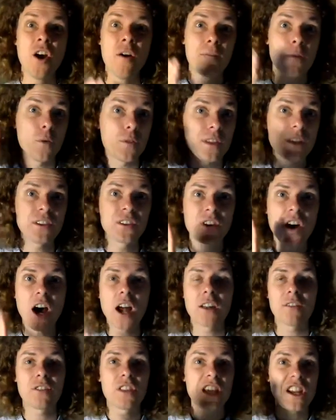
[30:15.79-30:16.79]
for this
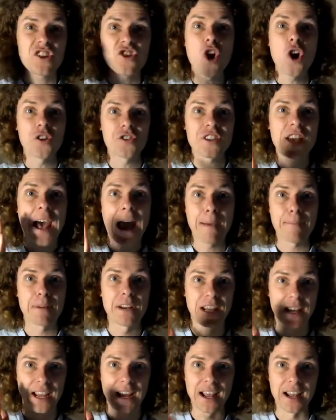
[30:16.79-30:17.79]
kind of thing not to
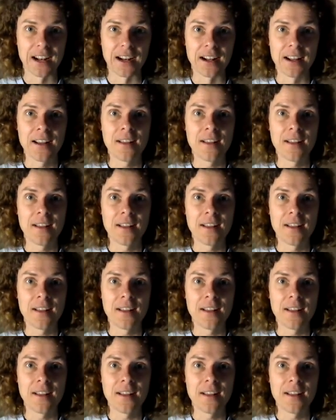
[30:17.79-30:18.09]
happen again.